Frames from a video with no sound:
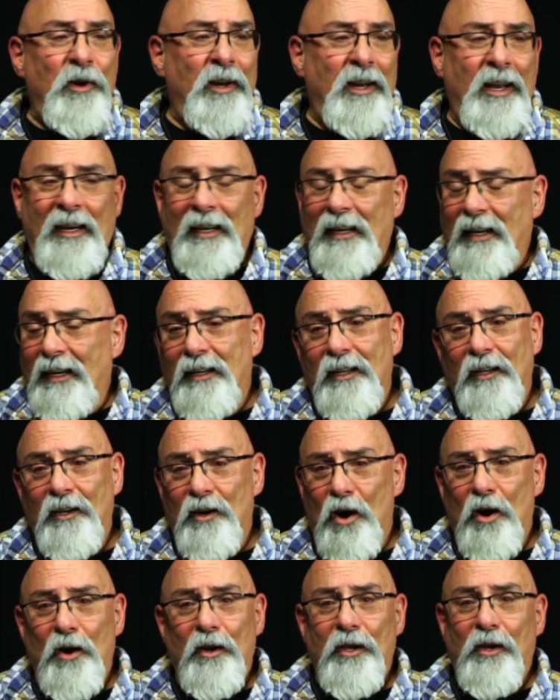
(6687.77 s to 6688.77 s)
and I need to
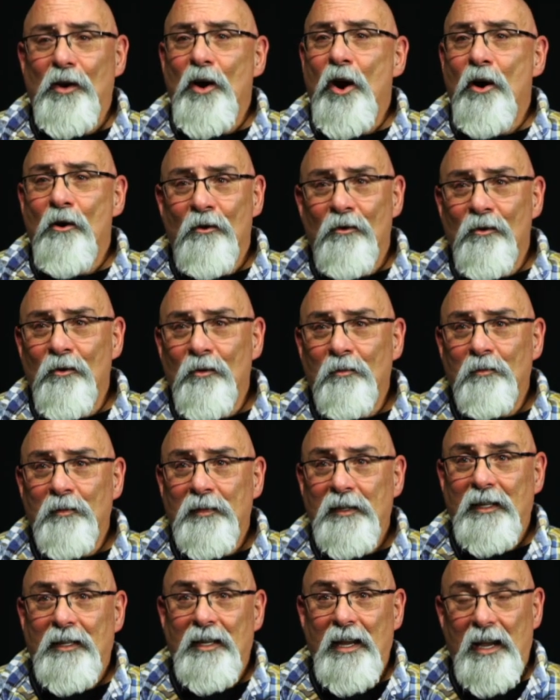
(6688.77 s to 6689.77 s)
call you home
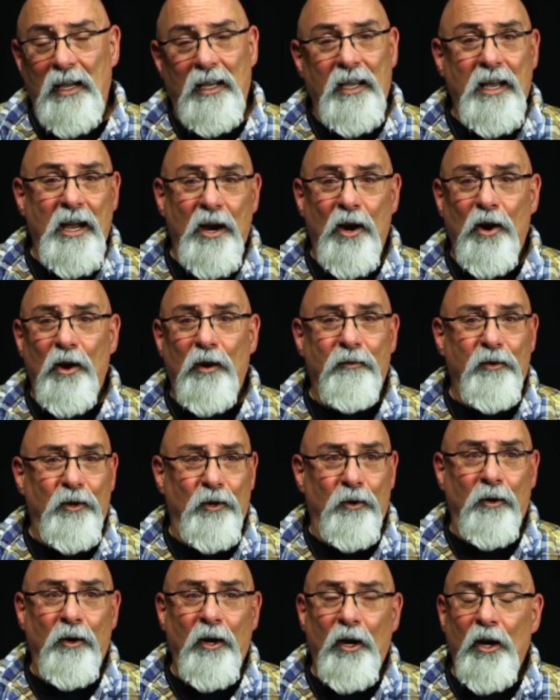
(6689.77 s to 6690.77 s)
to take care of
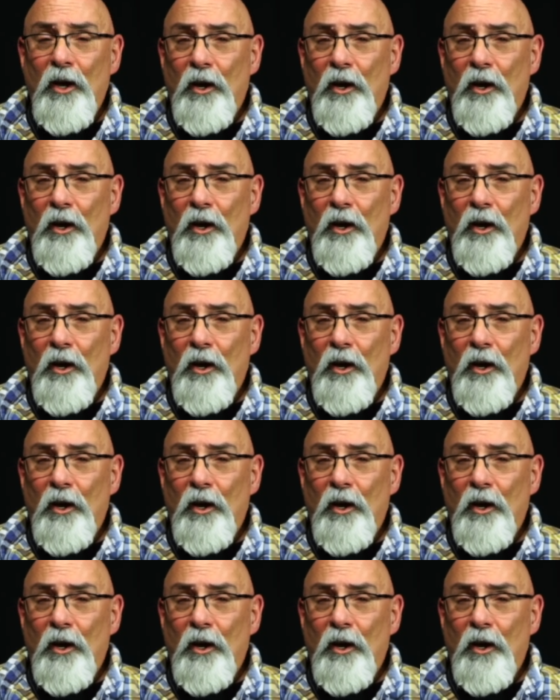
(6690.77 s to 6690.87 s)
your